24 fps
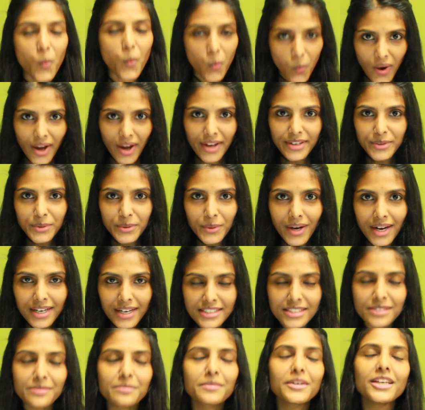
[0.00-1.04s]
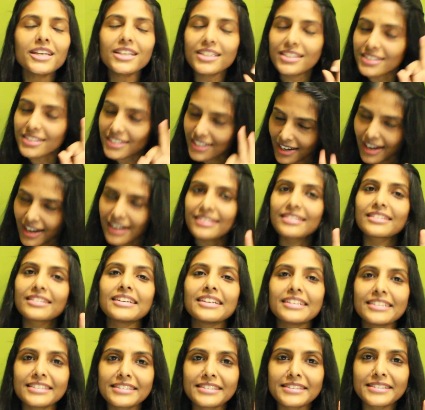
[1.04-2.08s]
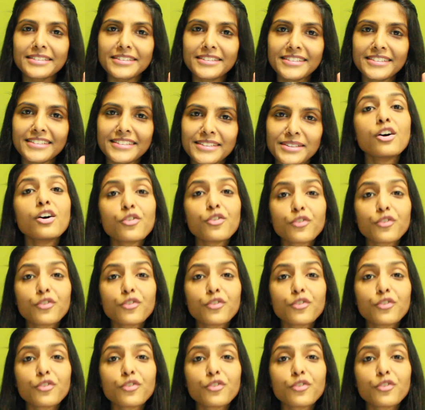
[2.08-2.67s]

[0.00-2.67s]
Why, you ask me? There are 3 reasons.